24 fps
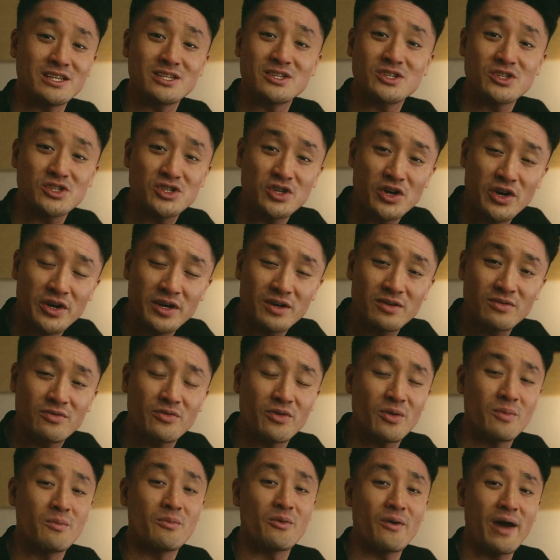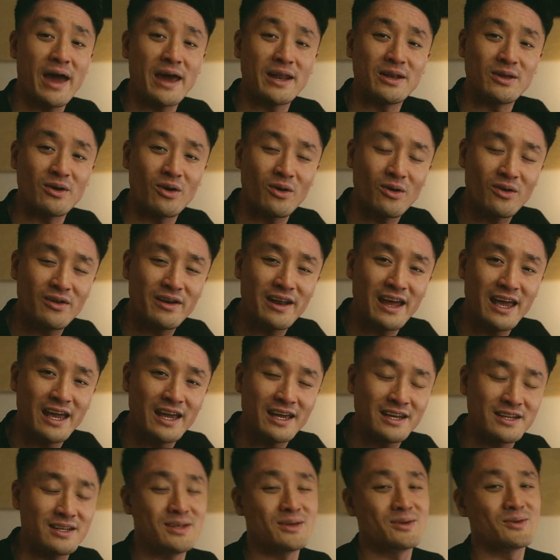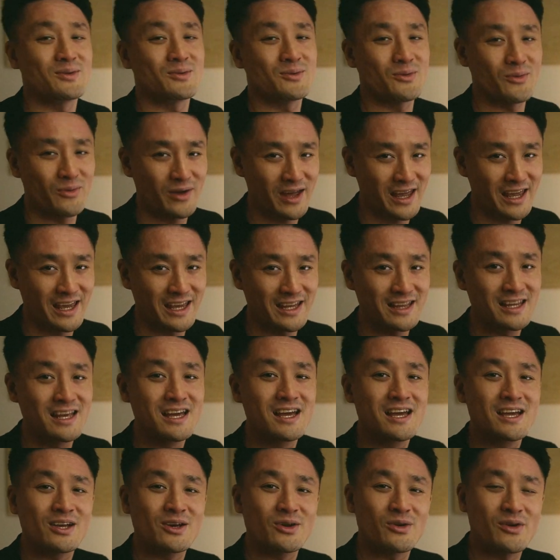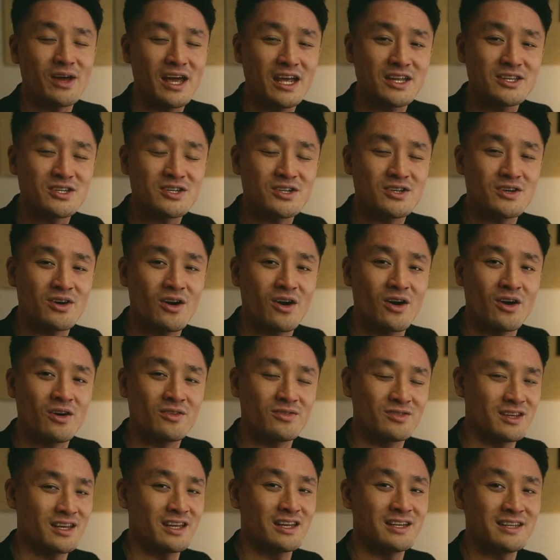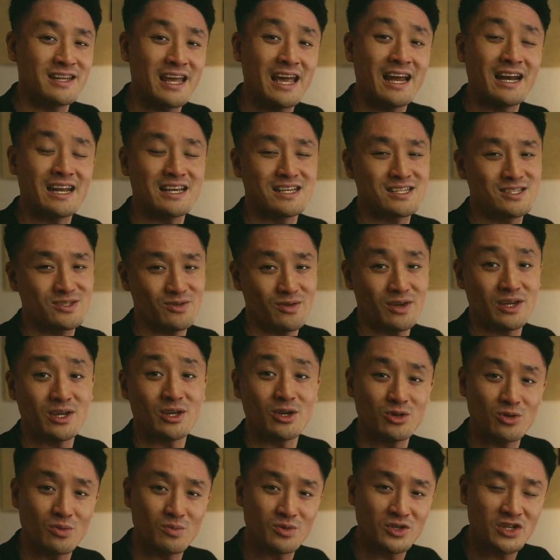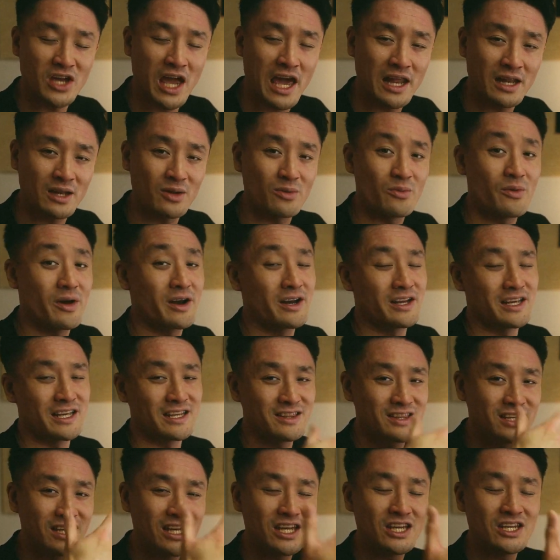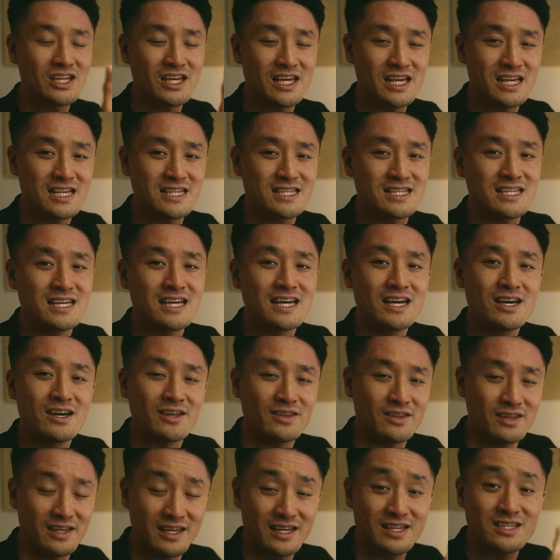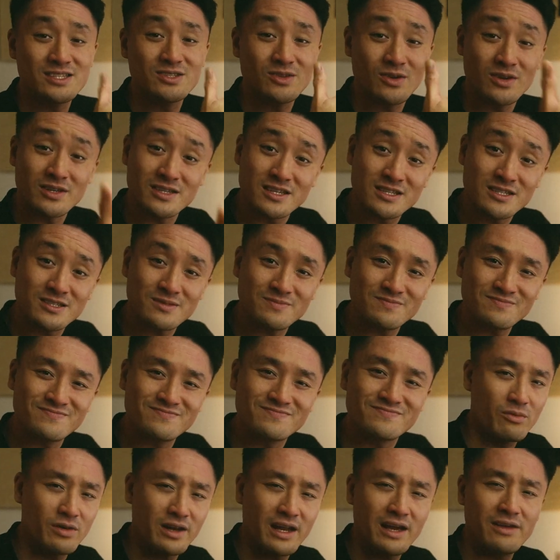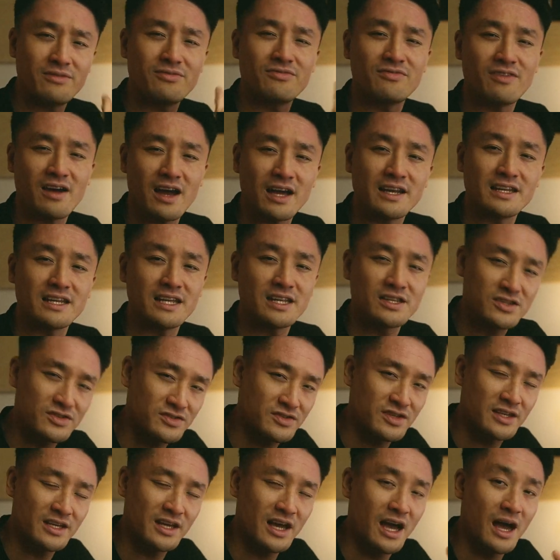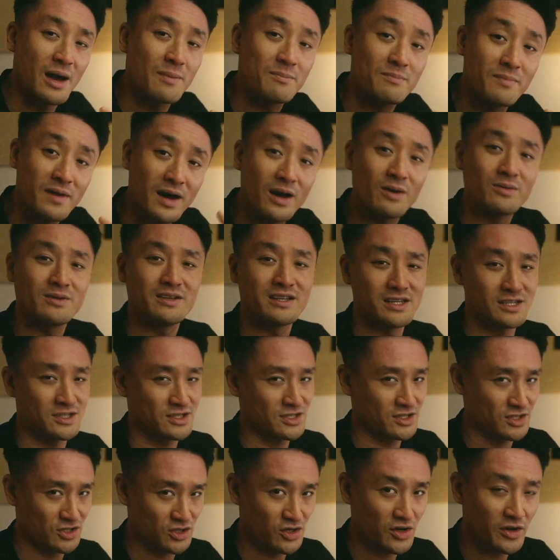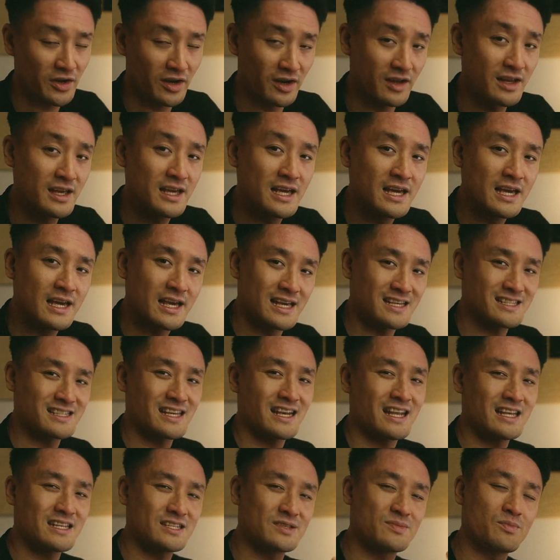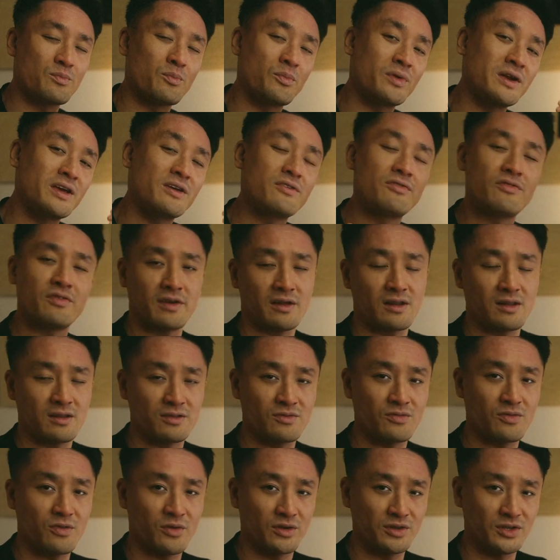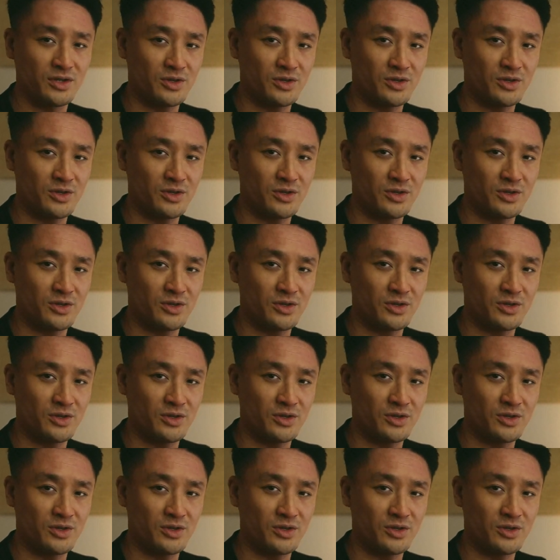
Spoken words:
this journal from Ryan Holiday, the great creator on the Daily Stoic YouTube channel, where he teaches the Stoicism. And what I find interesting about this journal is that it's pre-filled for